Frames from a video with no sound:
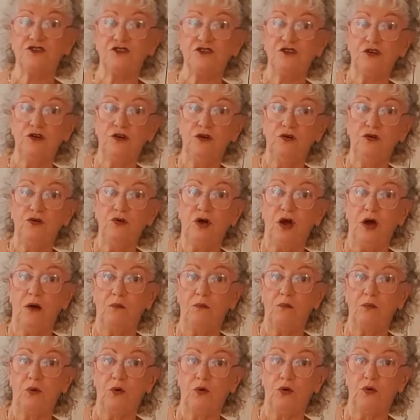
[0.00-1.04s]
you can look up
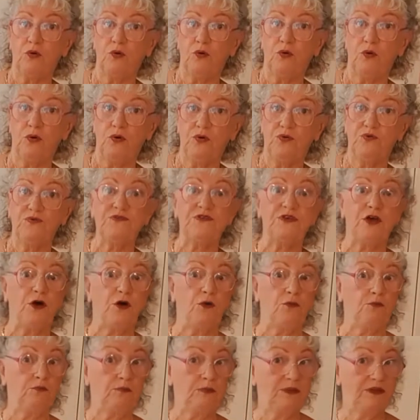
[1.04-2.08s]
what oils
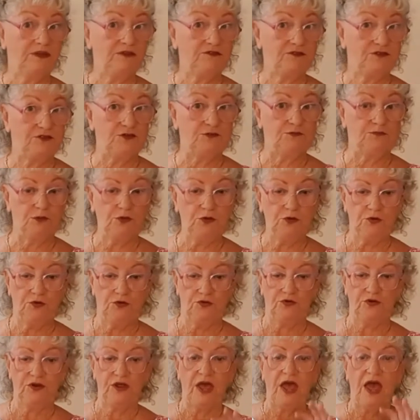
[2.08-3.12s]
help lift your mood